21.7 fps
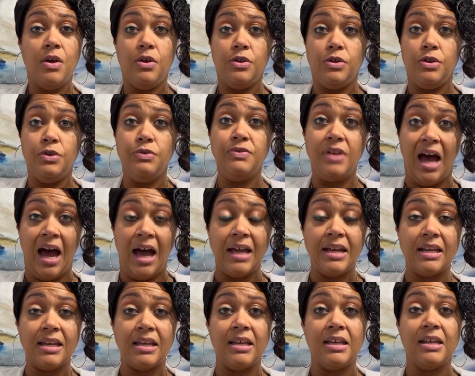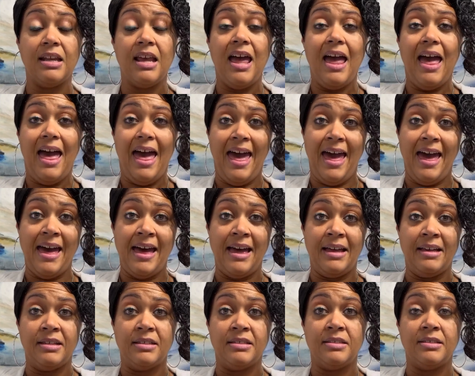united
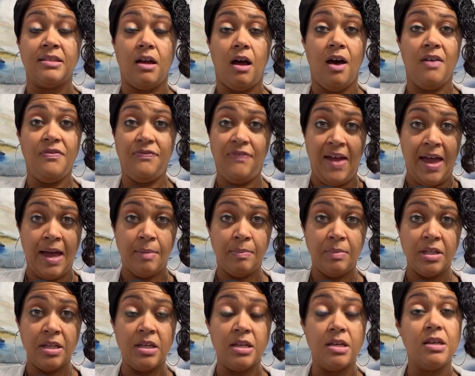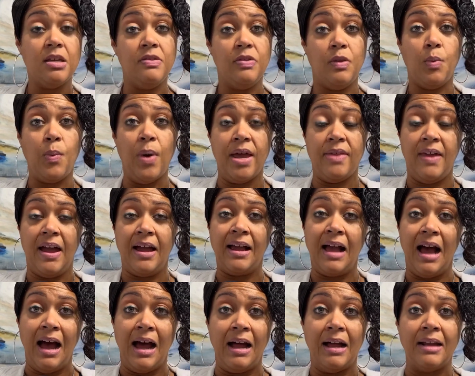as a family in the way that
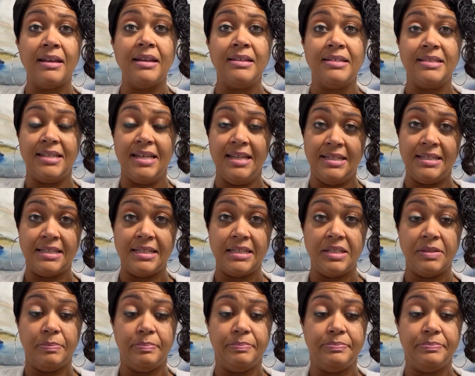God intended.